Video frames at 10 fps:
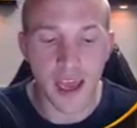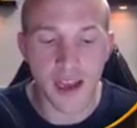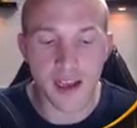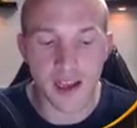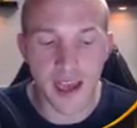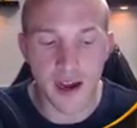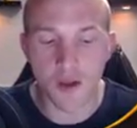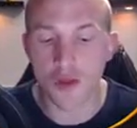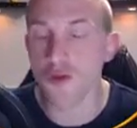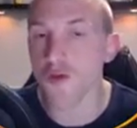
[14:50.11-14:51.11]
it can get
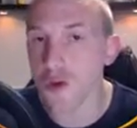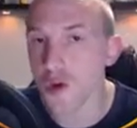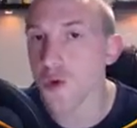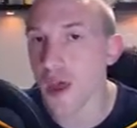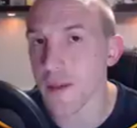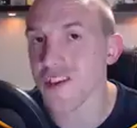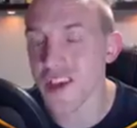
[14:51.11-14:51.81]
through them